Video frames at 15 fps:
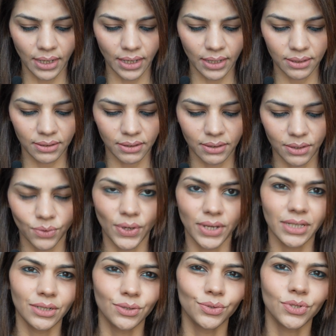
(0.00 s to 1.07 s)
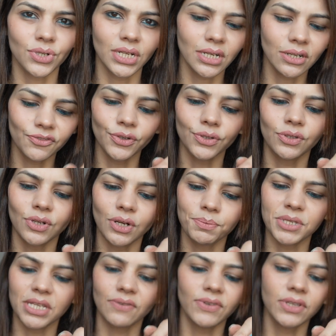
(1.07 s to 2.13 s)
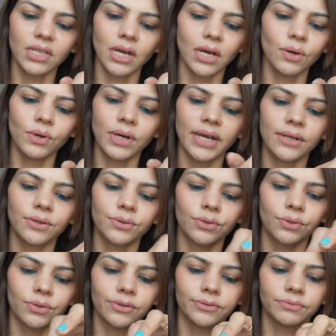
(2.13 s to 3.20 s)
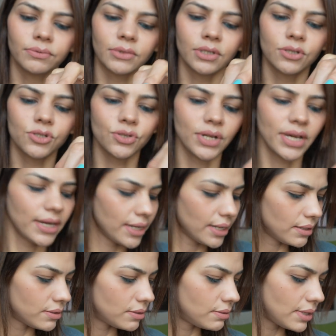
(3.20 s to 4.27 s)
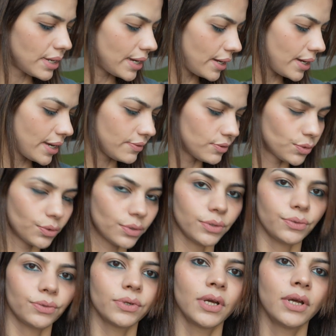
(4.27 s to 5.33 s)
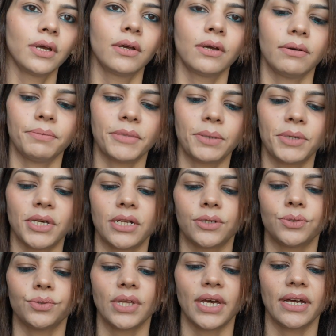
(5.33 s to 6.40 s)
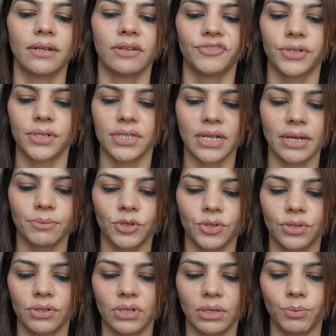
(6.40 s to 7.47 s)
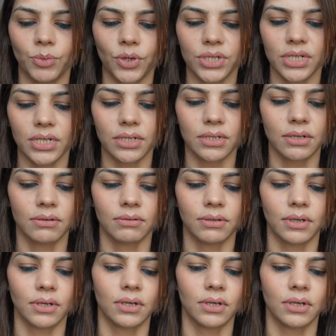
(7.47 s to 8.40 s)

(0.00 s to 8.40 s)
And do I need to treat it for thrips even now? I don't know. Should I? I have no clue. Maybe I'll do that. First, I'm going to repot it.